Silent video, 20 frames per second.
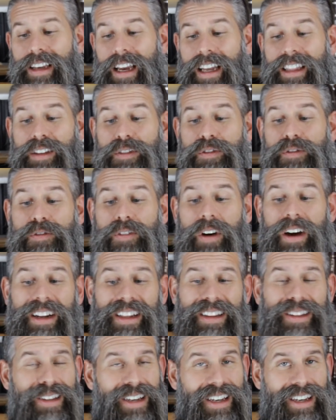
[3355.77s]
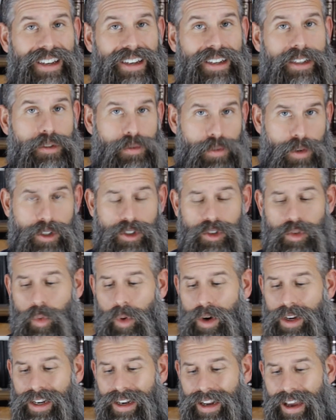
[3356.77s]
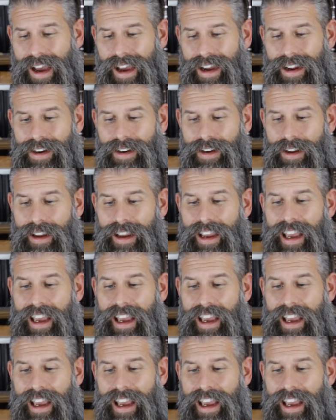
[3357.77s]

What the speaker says: And the funny thing is, verse 29,